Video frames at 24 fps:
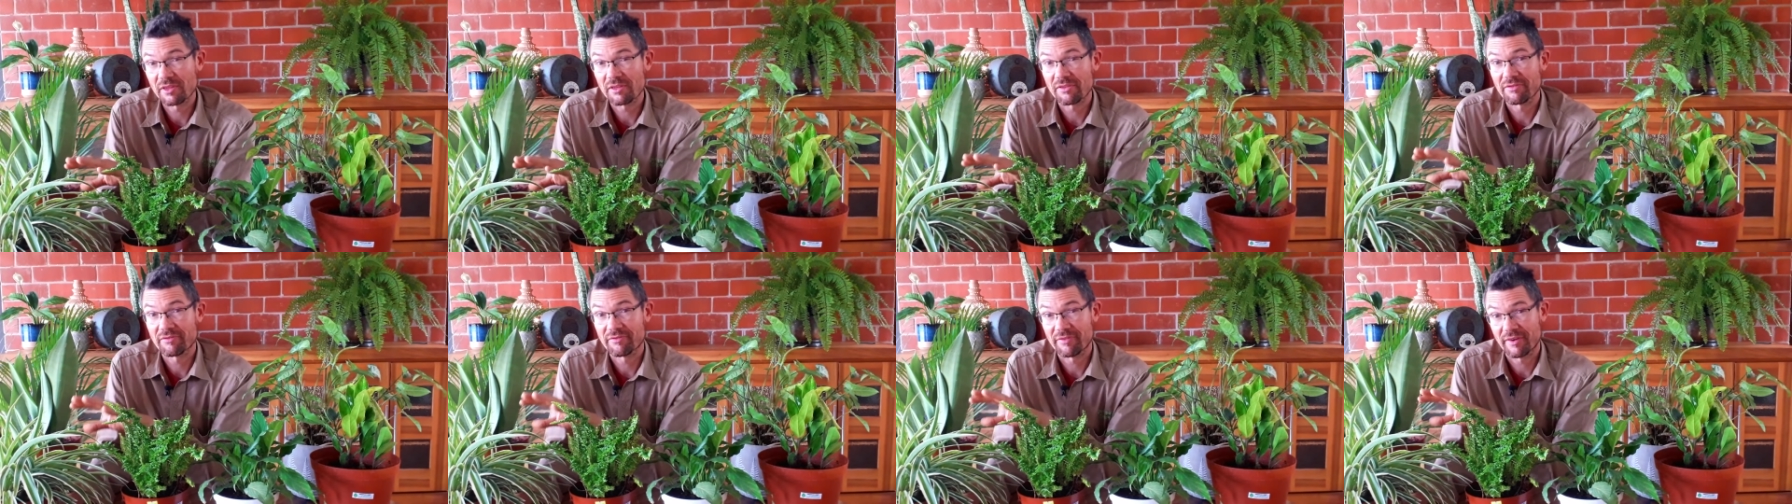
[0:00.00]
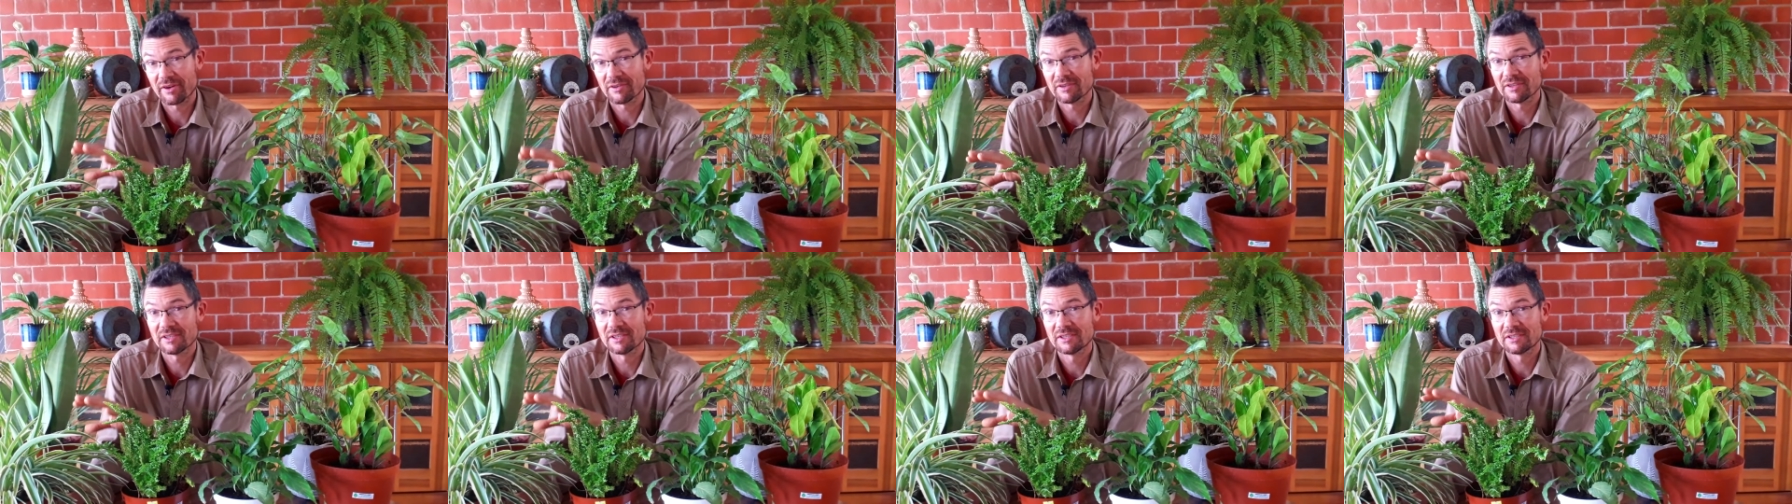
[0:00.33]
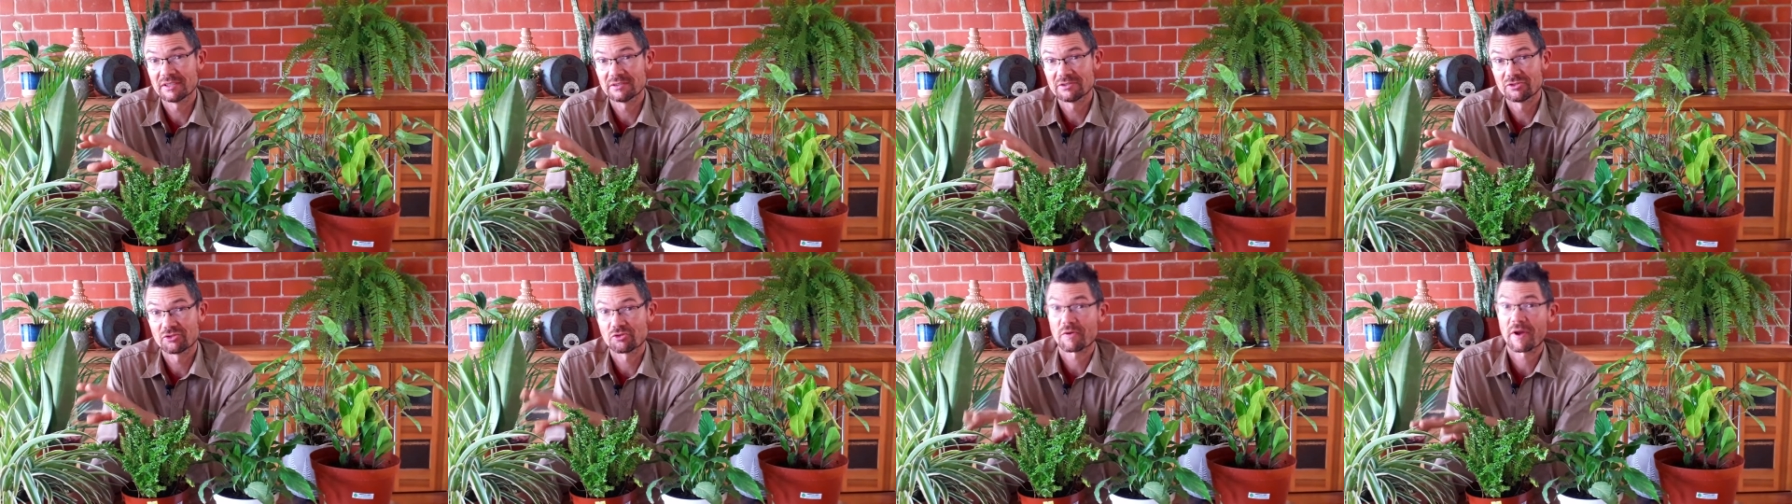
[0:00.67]

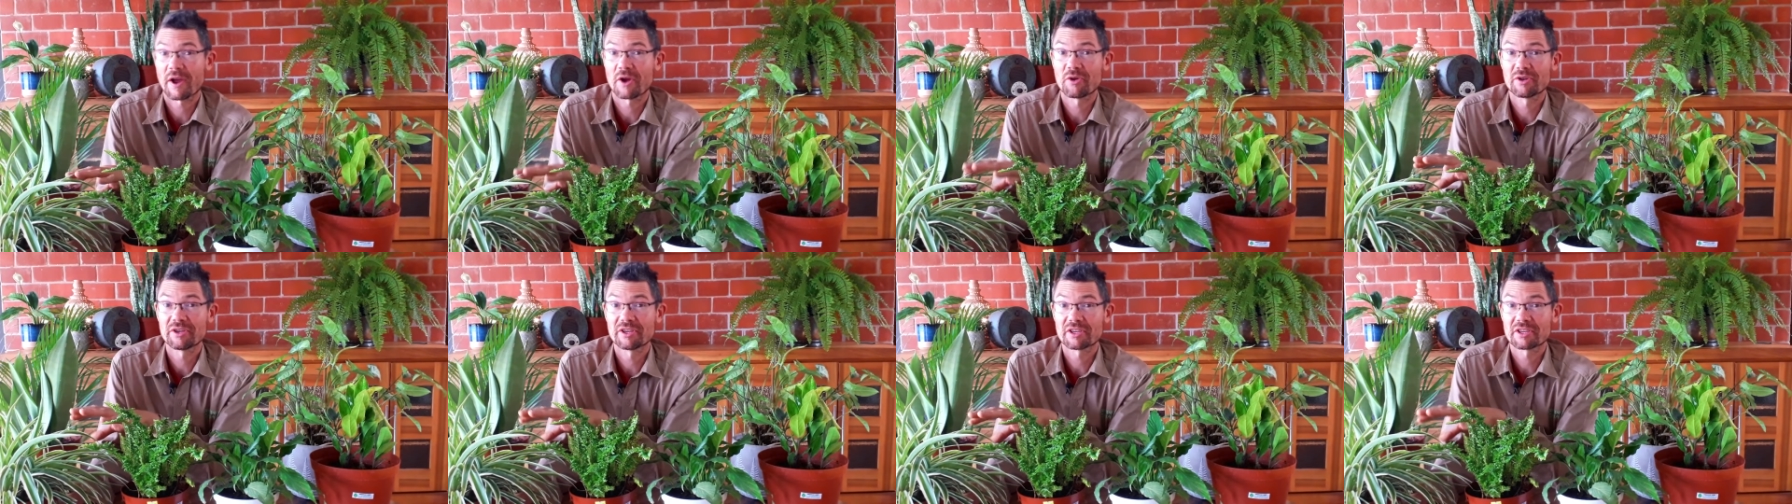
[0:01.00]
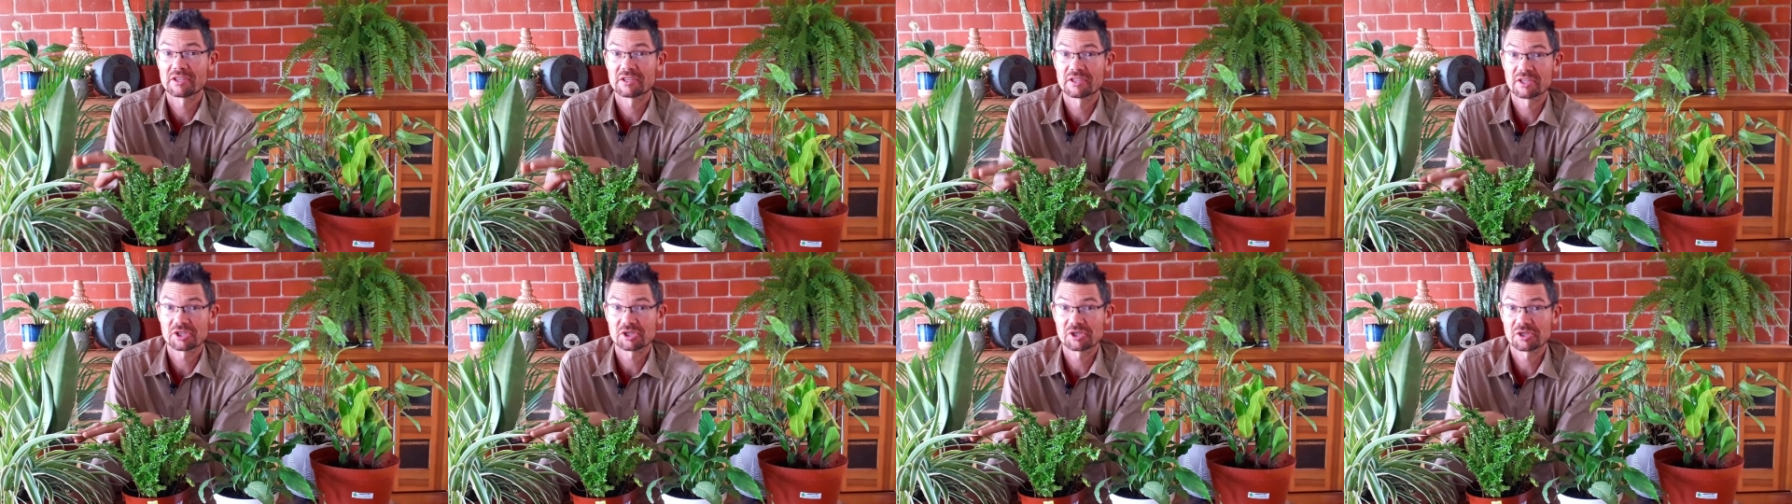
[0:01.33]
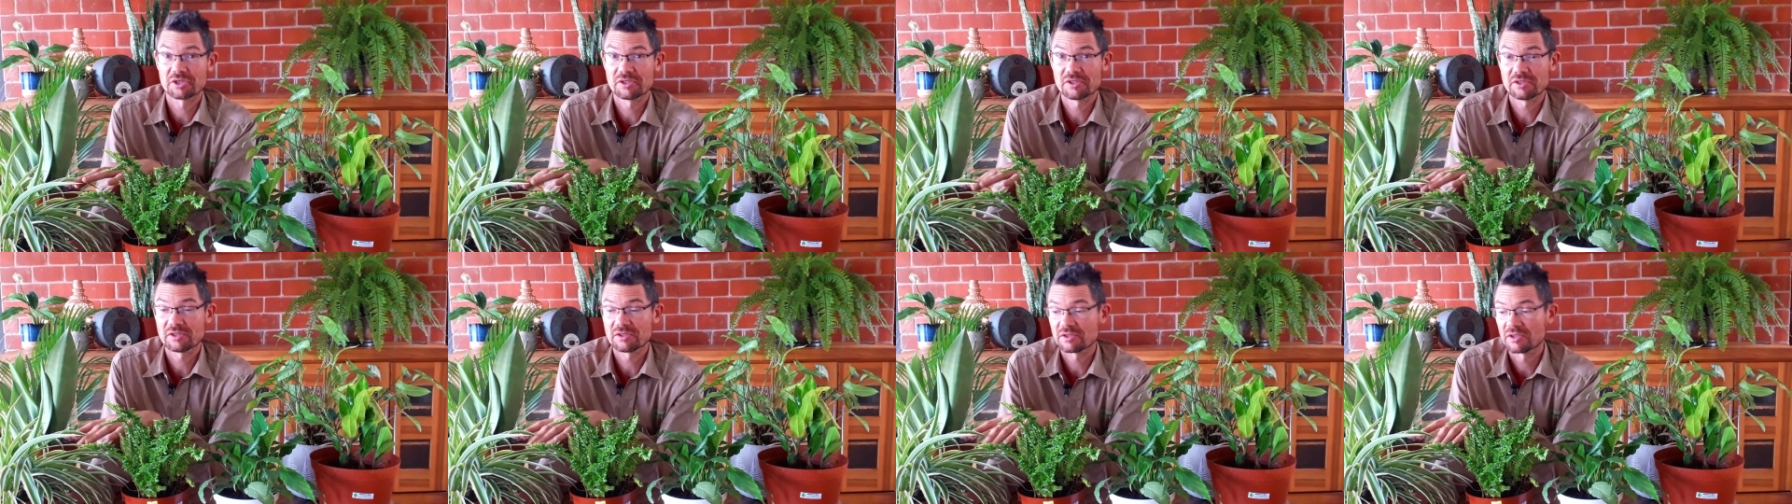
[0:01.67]
fairly droughty
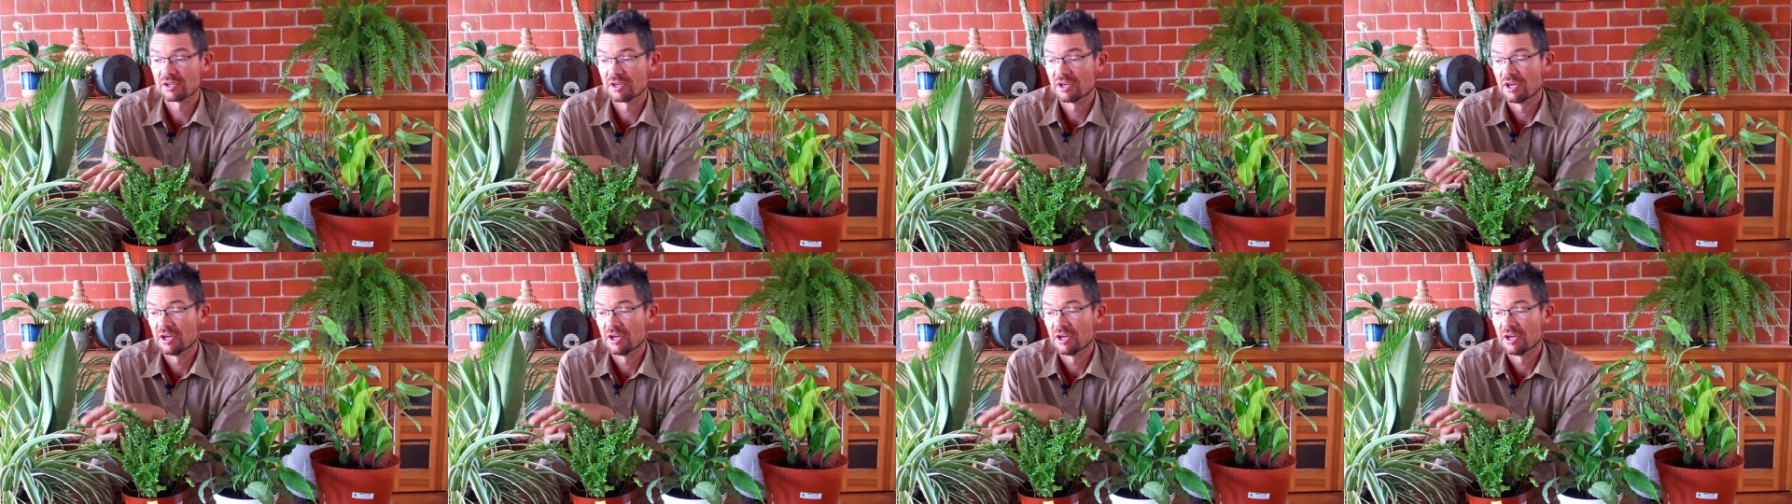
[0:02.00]
conditions,